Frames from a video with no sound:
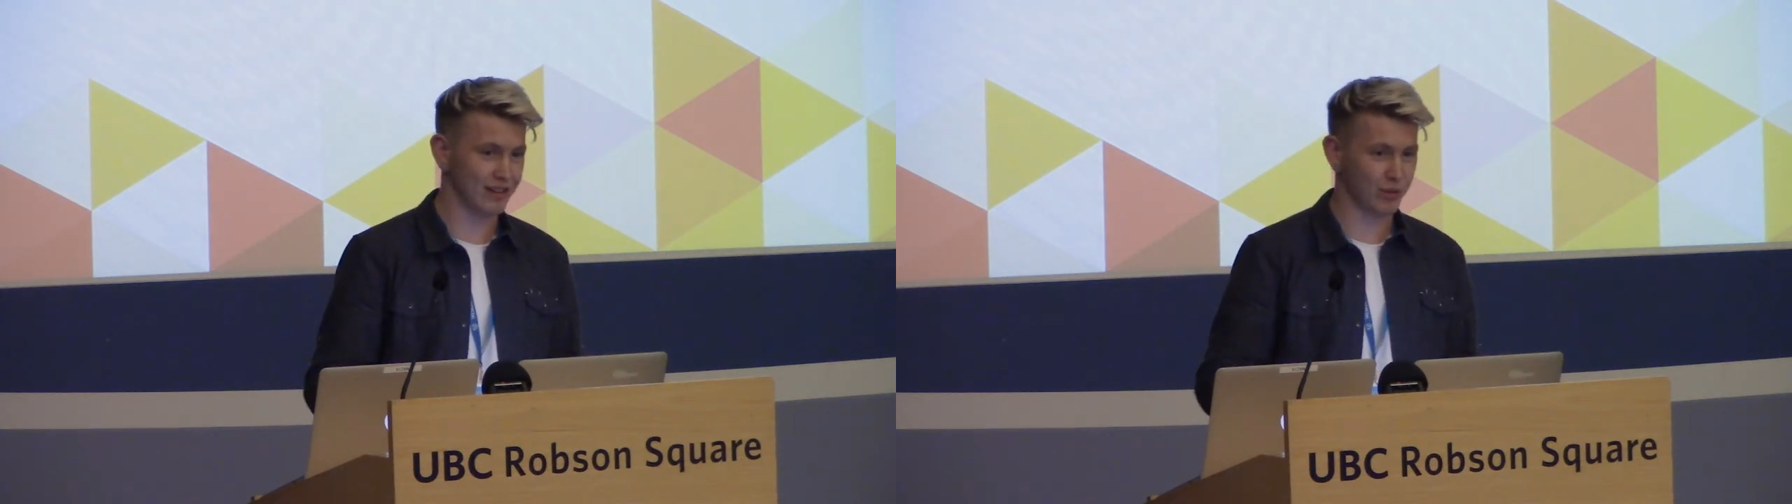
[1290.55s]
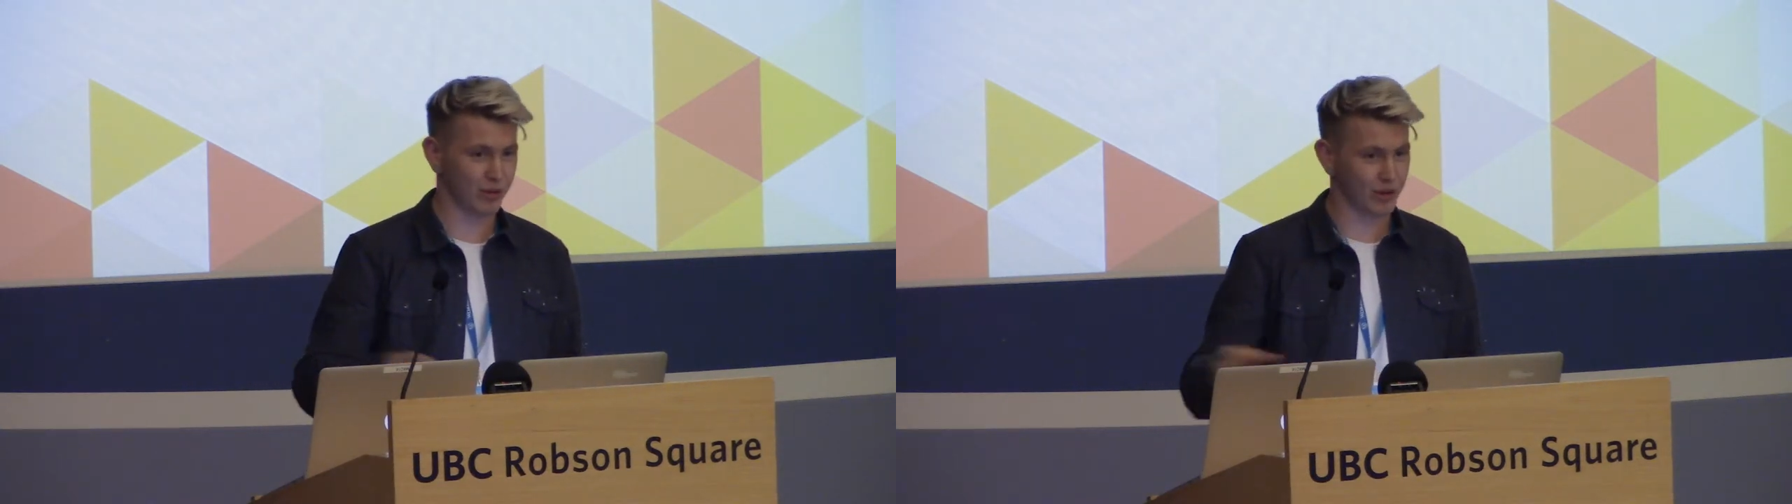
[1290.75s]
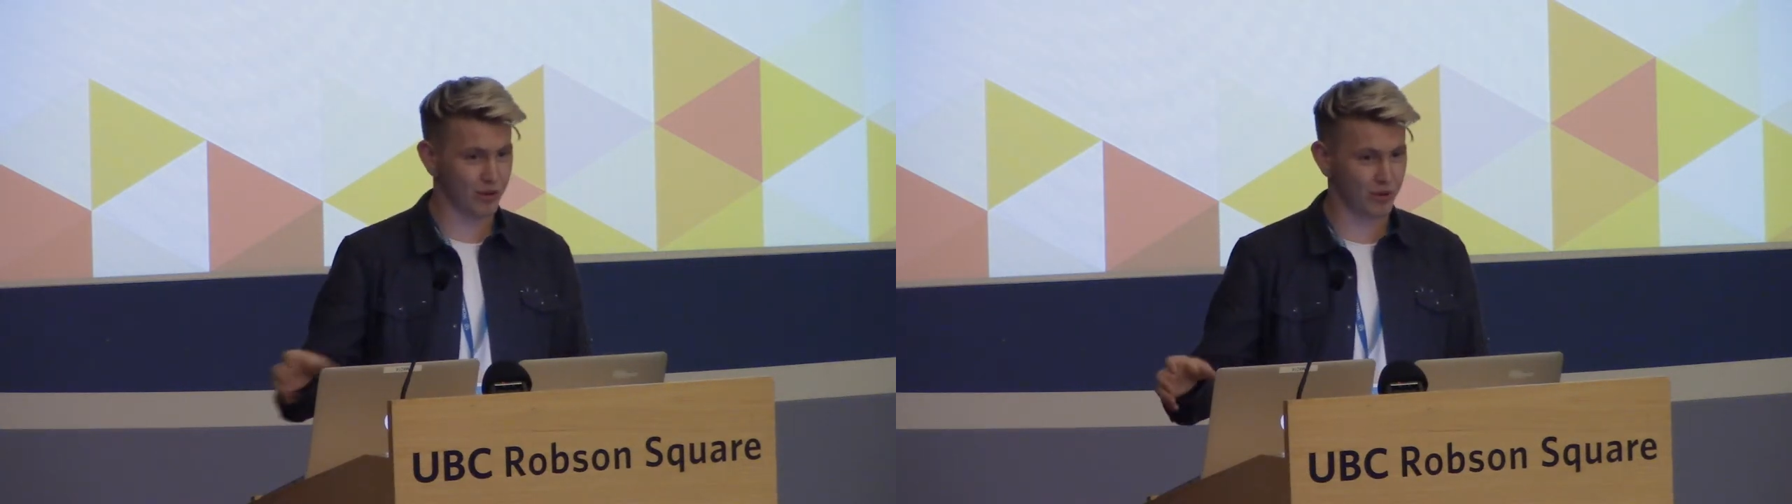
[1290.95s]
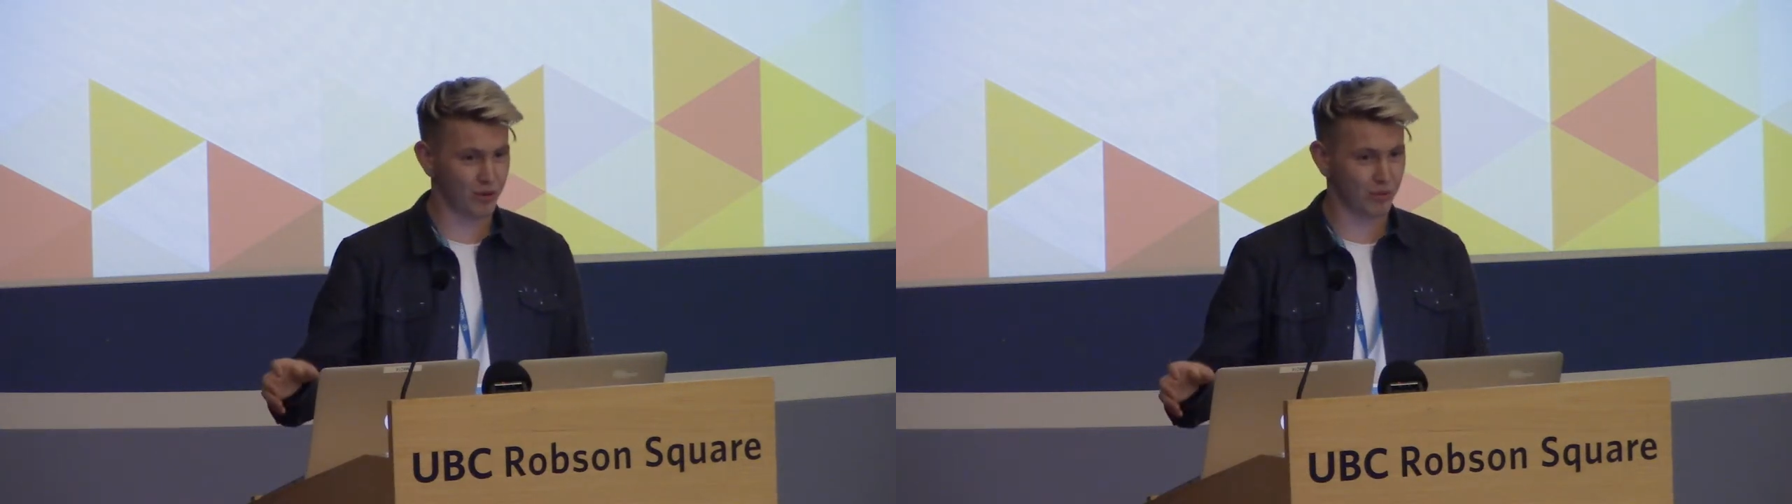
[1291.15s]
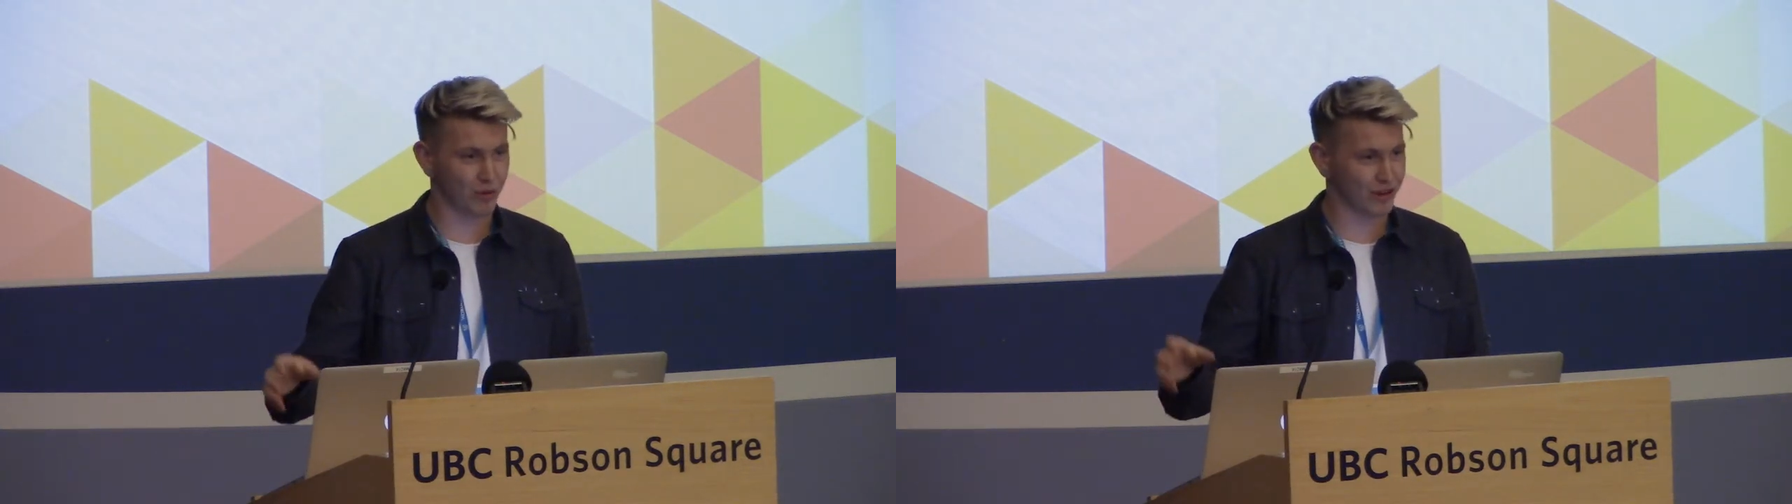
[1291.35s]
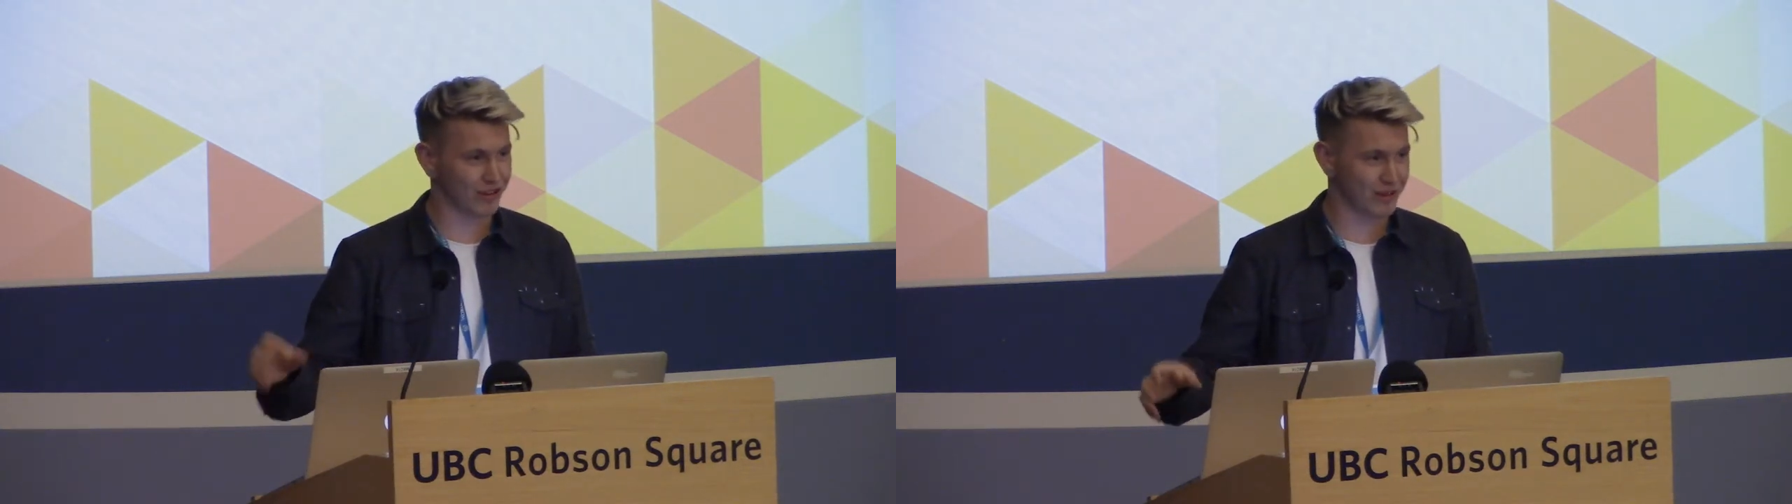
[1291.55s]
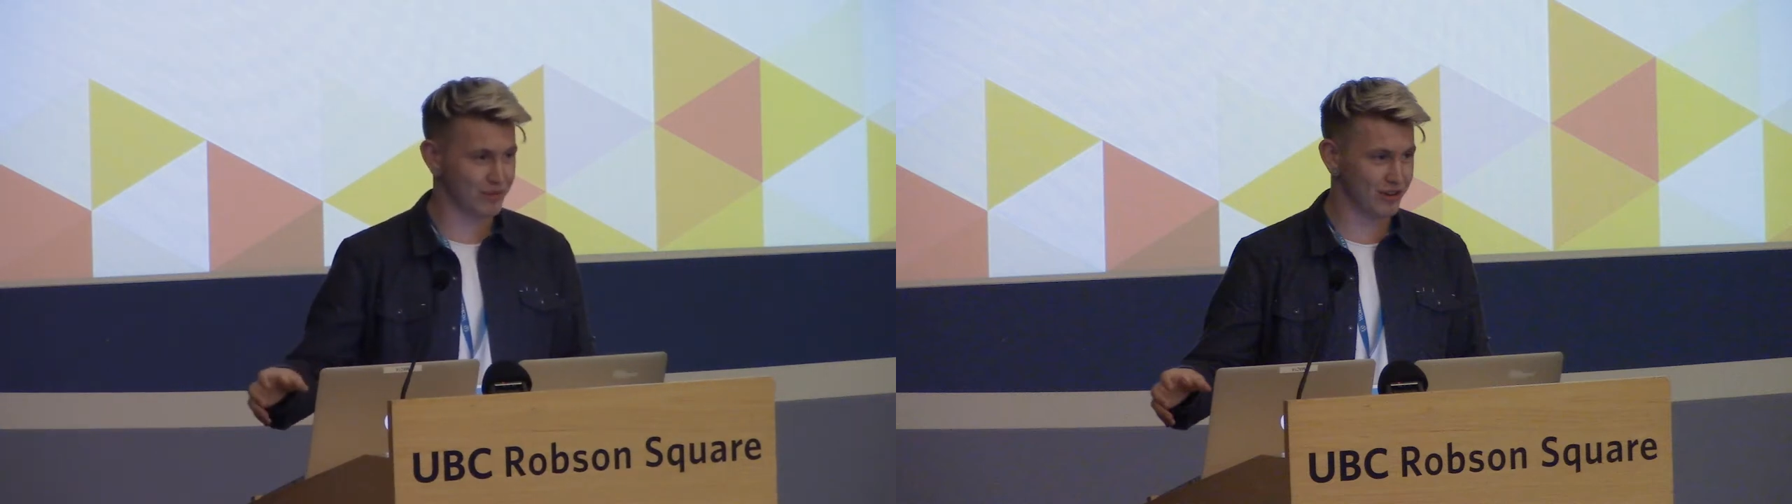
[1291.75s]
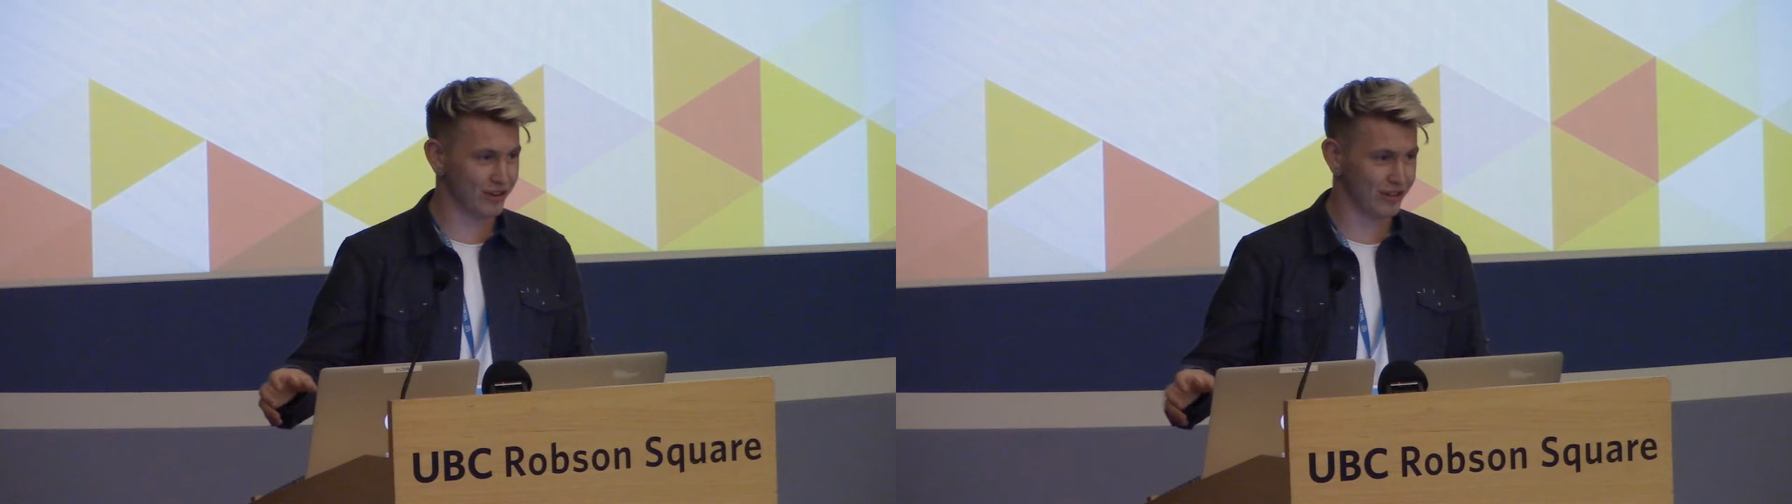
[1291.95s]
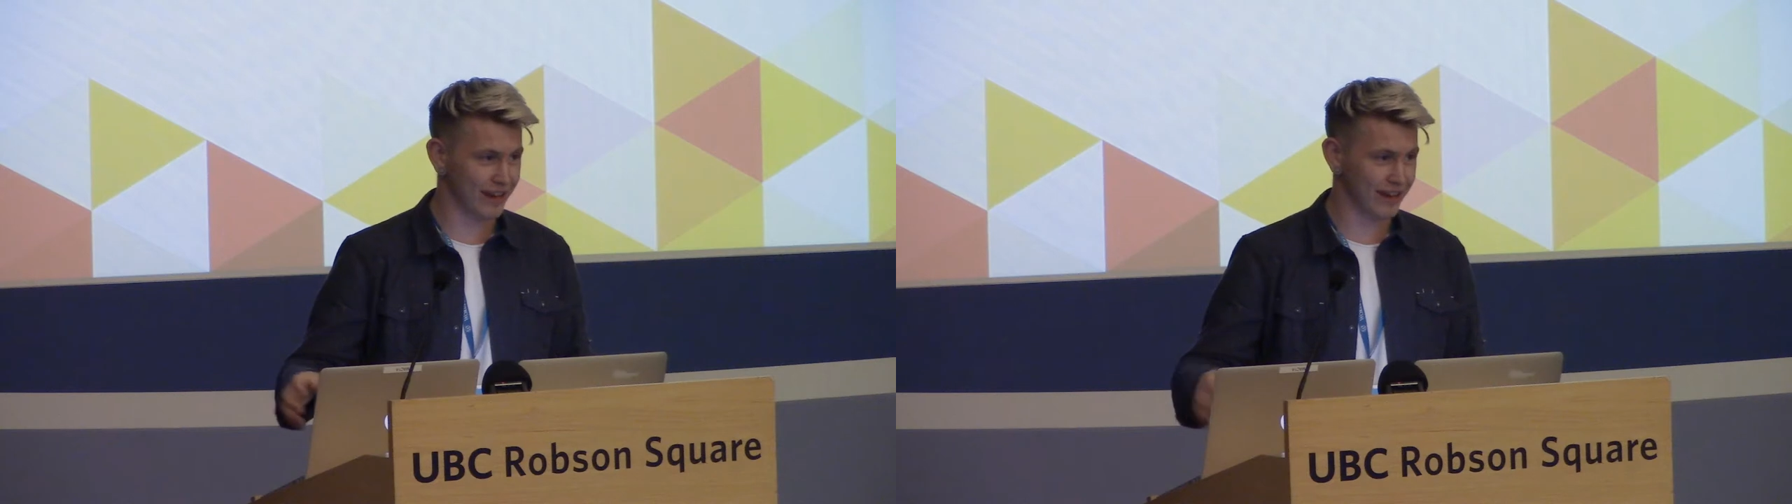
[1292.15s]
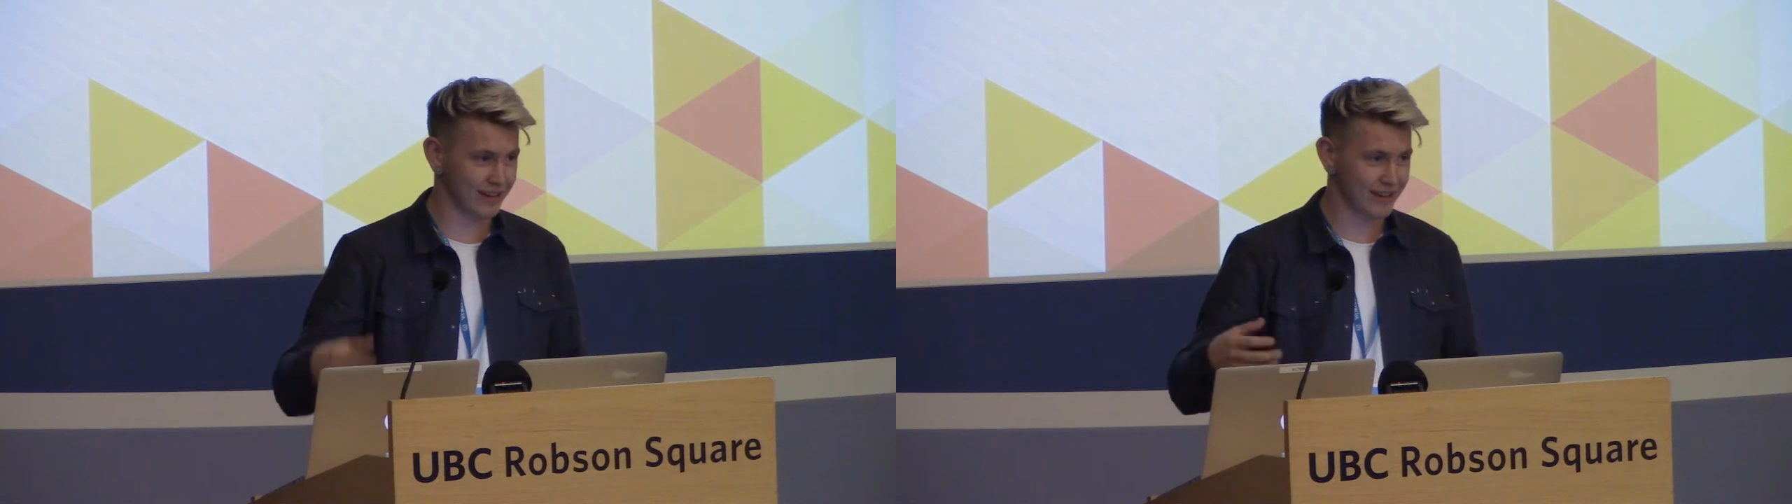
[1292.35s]
You don't want to go home, work on the computer all
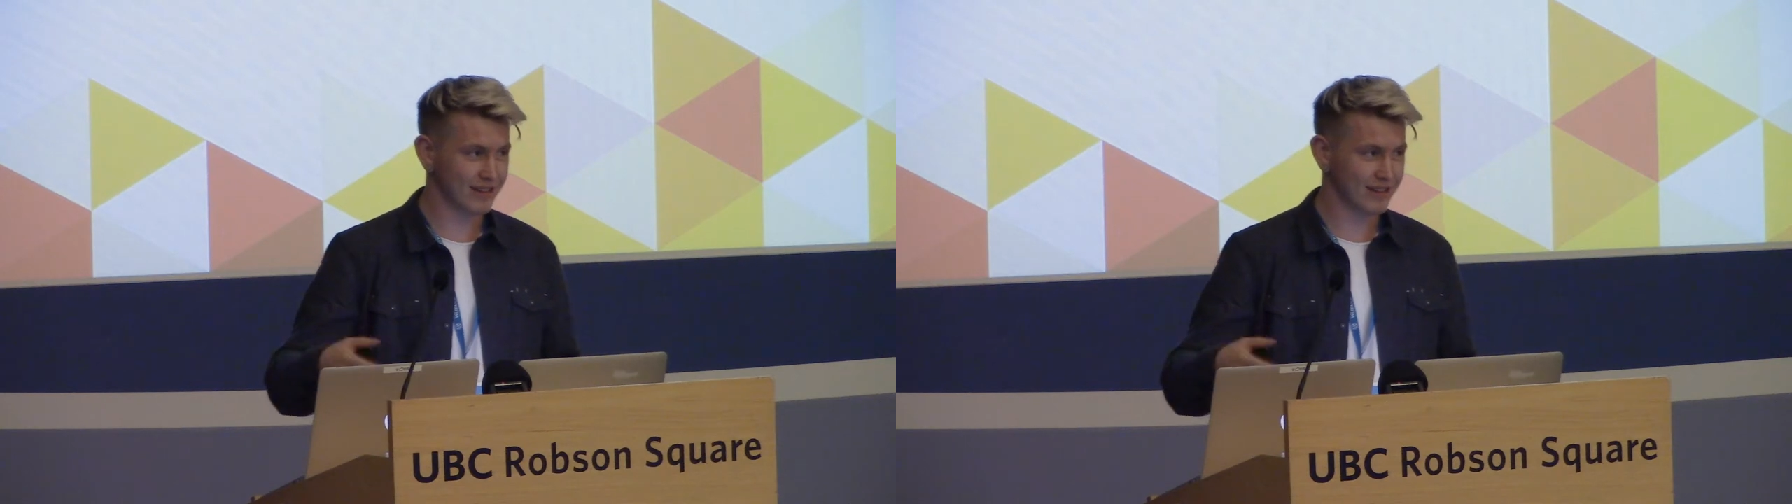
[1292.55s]
night.